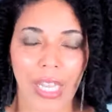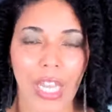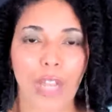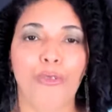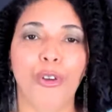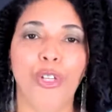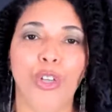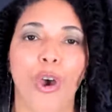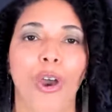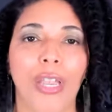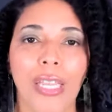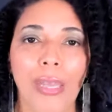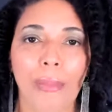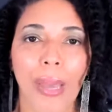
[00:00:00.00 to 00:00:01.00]
If we're
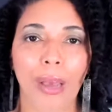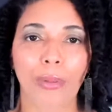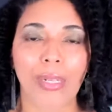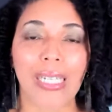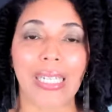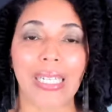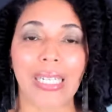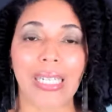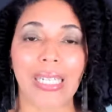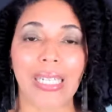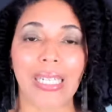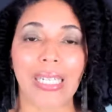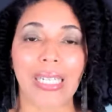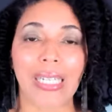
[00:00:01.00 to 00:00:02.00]
talking about team
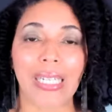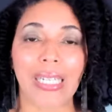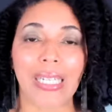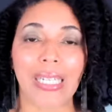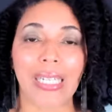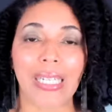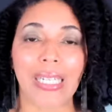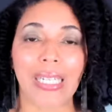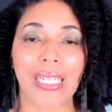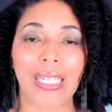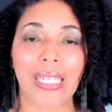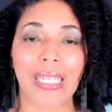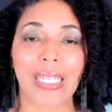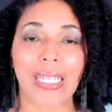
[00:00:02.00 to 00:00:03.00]
meetings
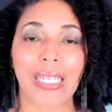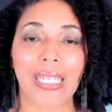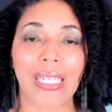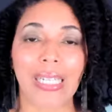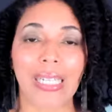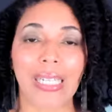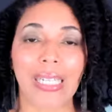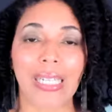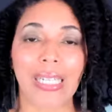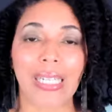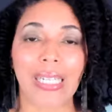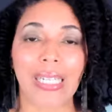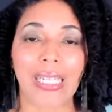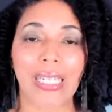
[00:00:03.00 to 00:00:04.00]
or client
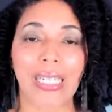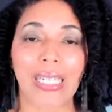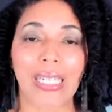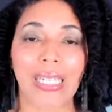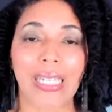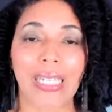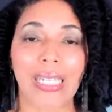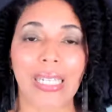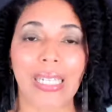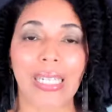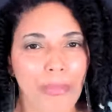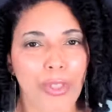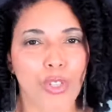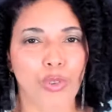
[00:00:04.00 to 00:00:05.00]
meetings, maybe
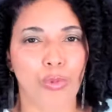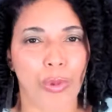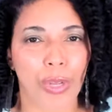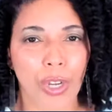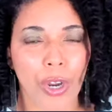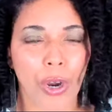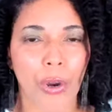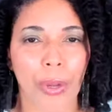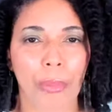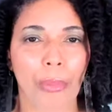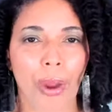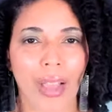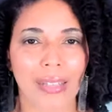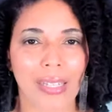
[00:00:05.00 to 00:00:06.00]
by setting up this
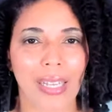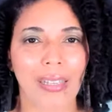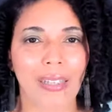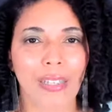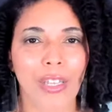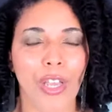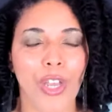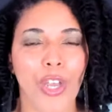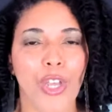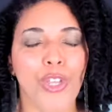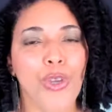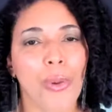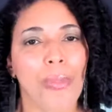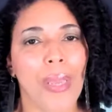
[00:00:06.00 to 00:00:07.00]
reoccurring
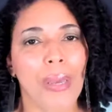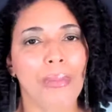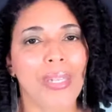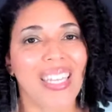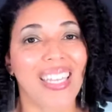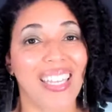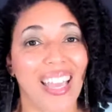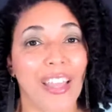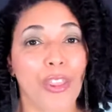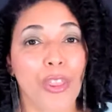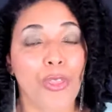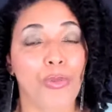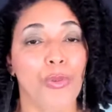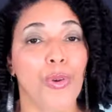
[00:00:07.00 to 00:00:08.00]
process, you'll be able to
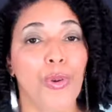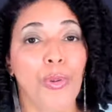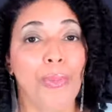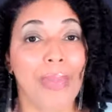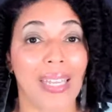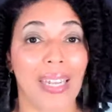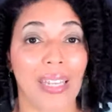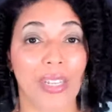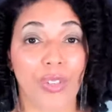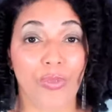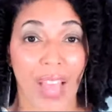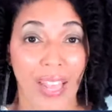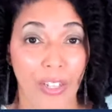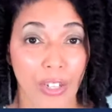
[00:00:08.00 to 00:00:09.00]
get through
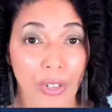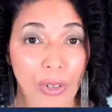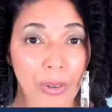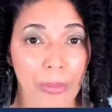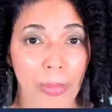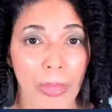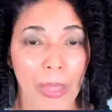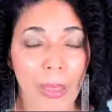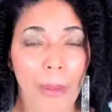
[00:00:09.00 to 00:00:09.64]
meetings faster.